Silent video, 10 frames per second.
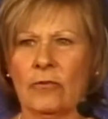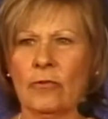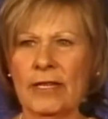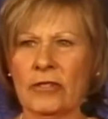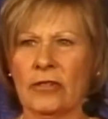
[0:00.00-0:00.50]

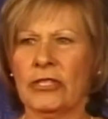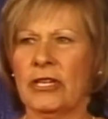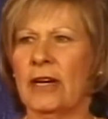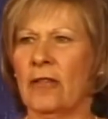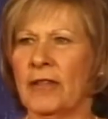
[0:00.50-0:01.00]

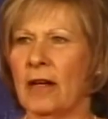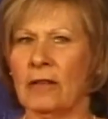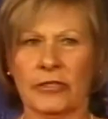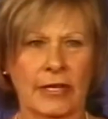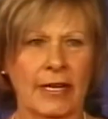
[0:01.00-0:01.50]
researching all the
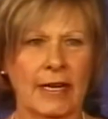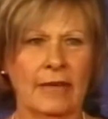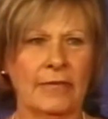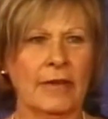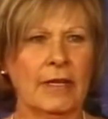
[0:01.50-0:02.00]

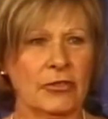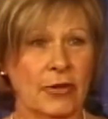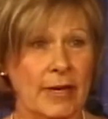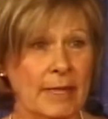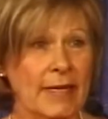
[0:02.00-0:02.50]
alternative
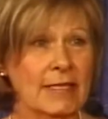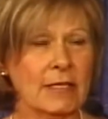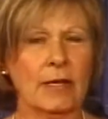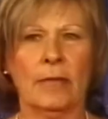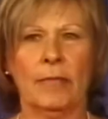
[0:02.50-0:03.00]

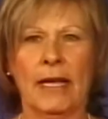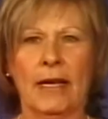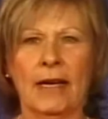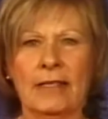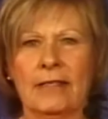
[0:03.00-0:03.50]
treatments
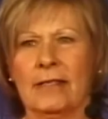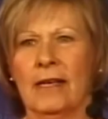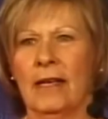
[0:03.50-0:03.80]
because